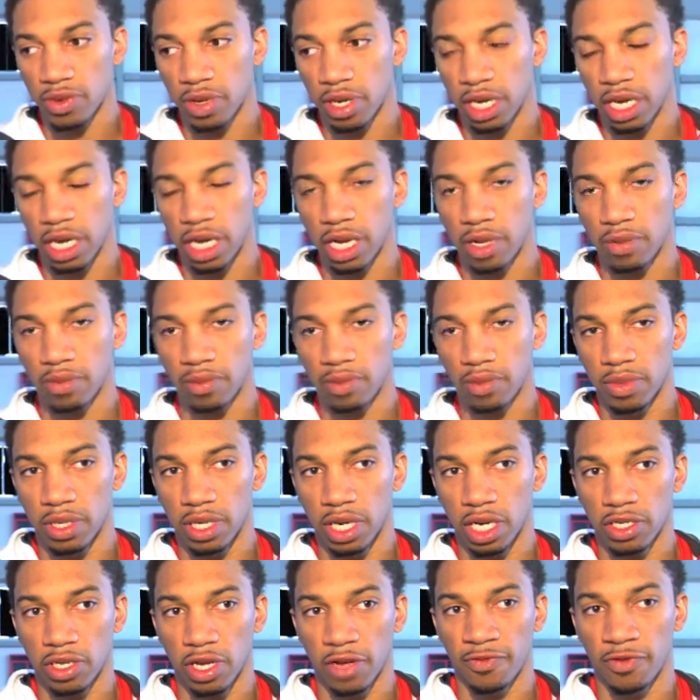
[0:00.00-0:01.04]
what I am, and
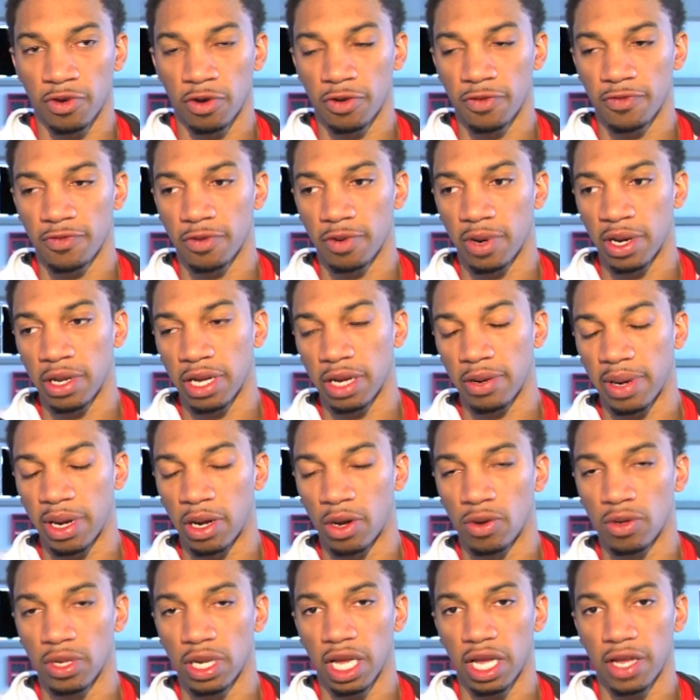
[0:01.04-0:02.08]
that's what I've known for my, like, my
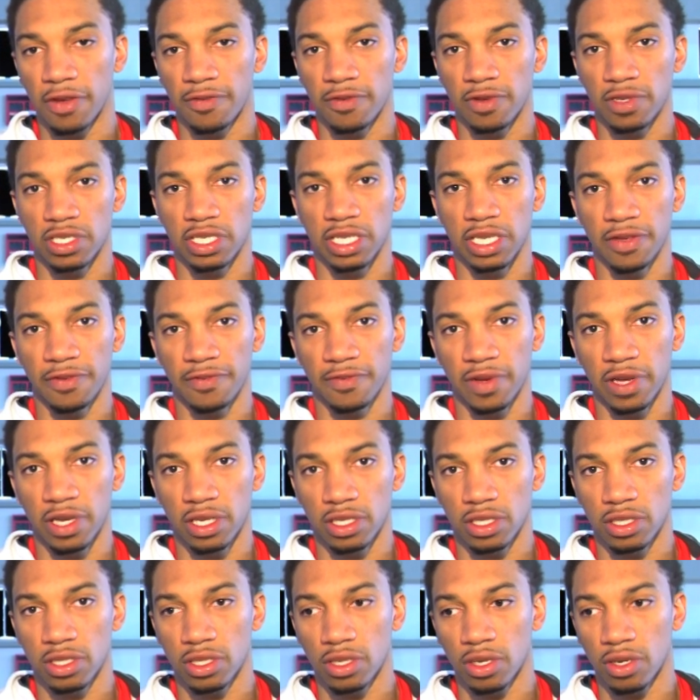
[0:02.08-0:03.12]
whole life is
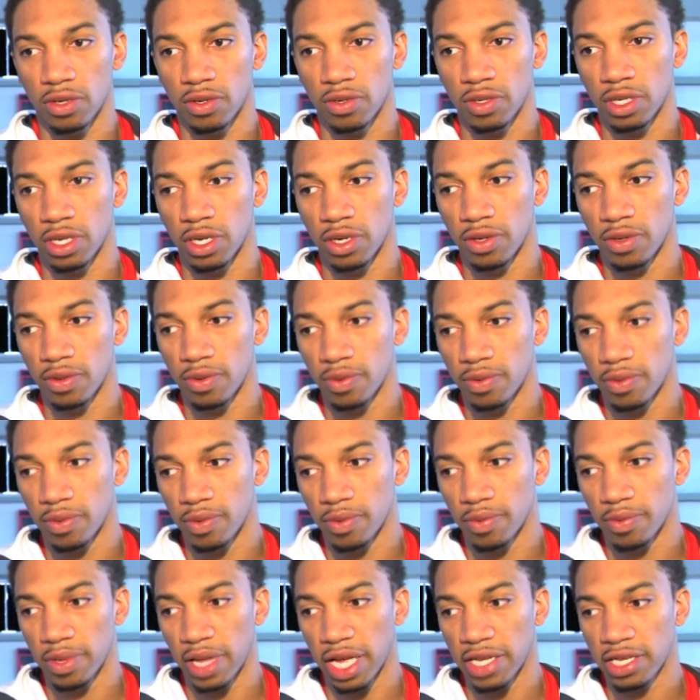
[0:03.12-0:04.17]
defense. So, you know,
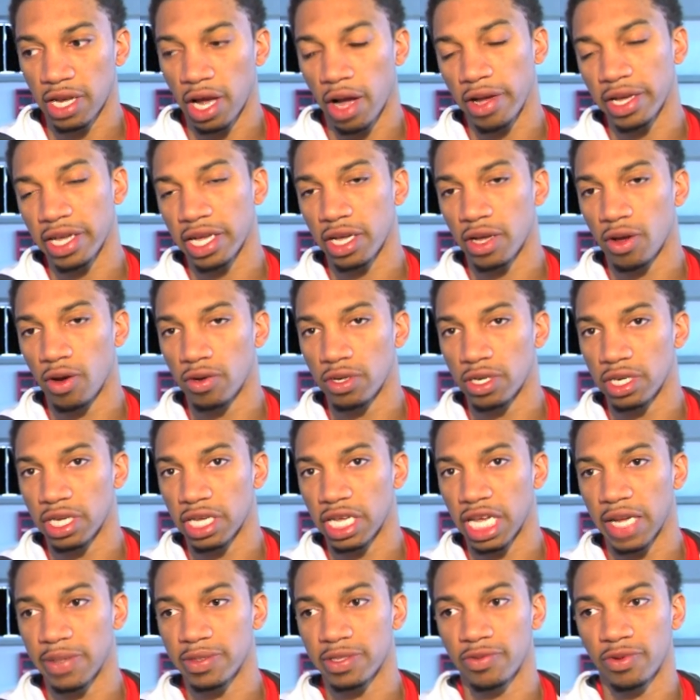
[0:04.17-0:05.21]
that's how I get going in the
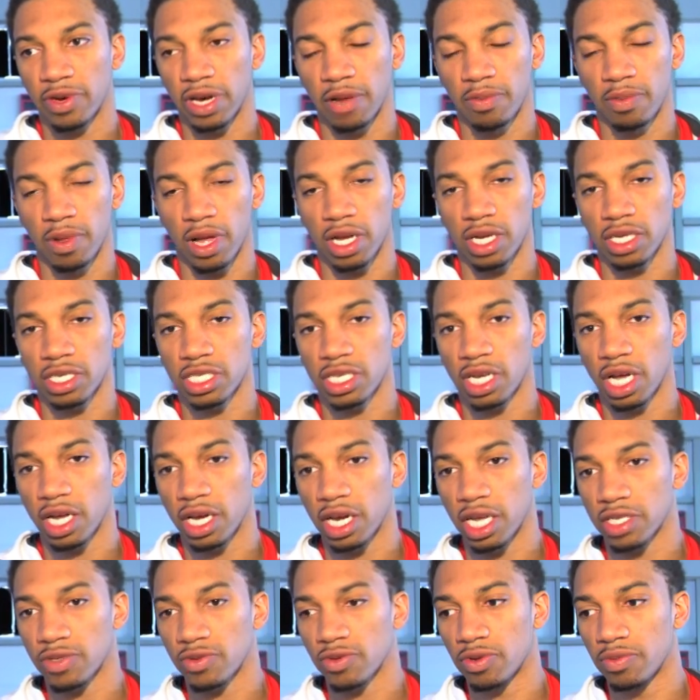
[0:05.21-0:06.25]
games. And when I block a shot,
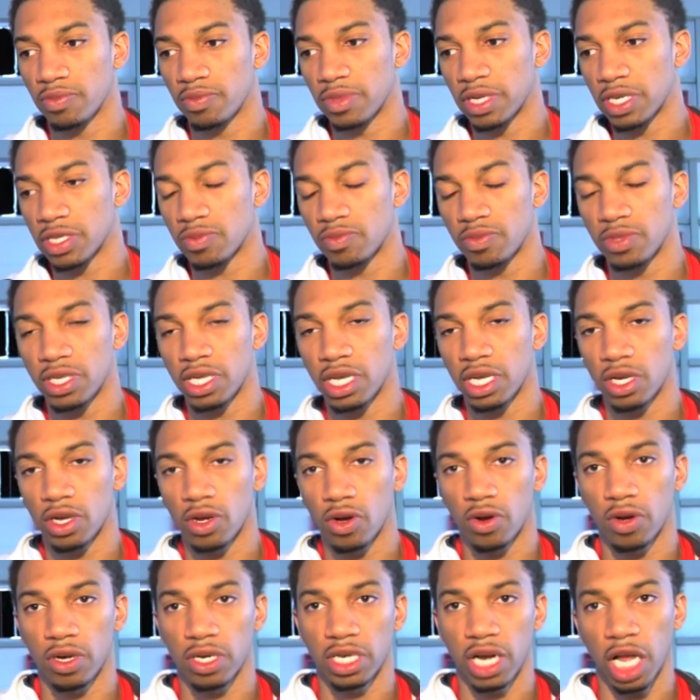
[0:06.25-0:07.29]
that's what makes me get
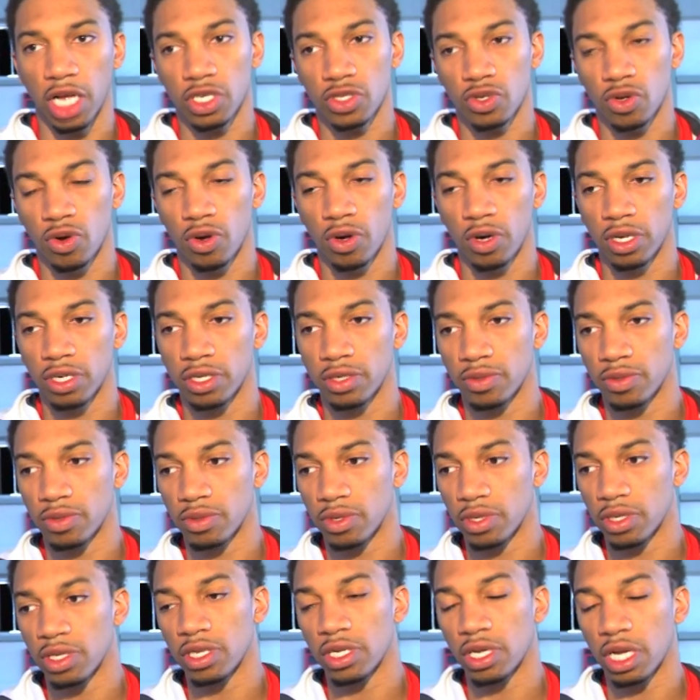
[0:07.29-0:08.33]
going, not scoring.
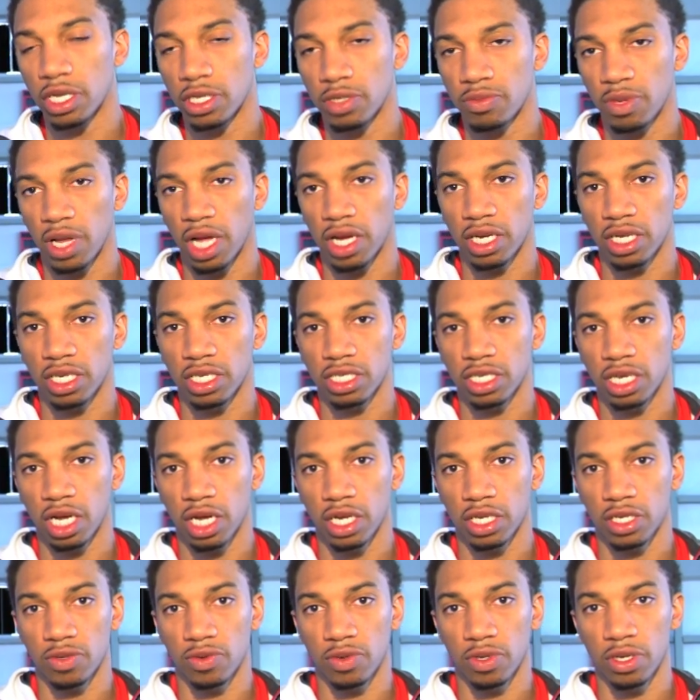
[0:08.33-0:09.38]
Uh, blocking a
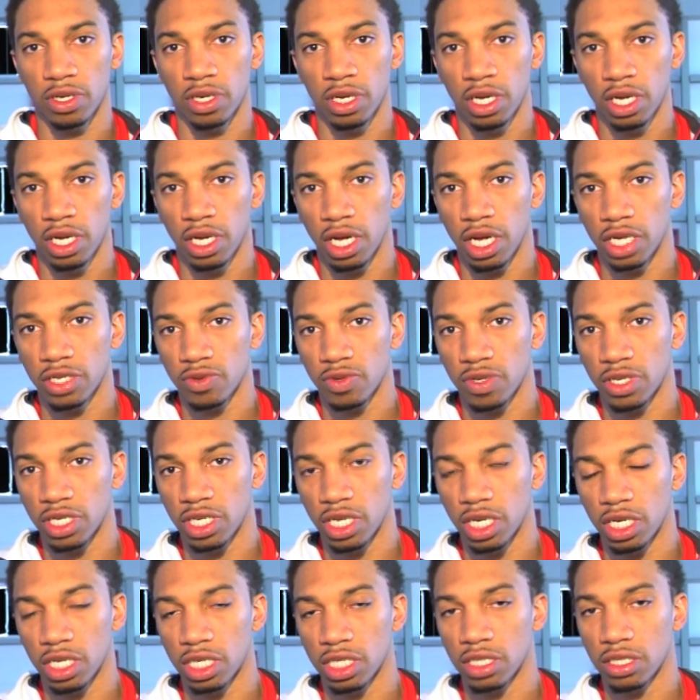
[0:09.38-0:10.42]
shot, that's what it
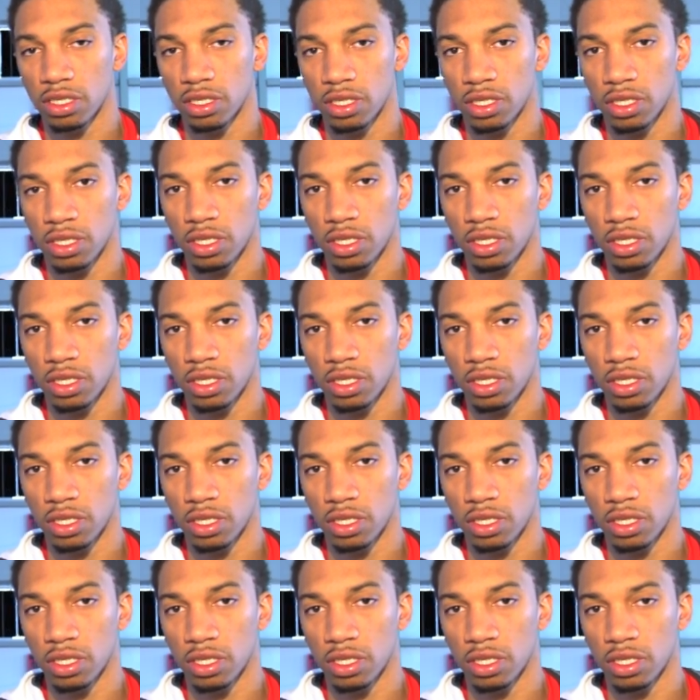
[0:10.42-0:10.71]
does.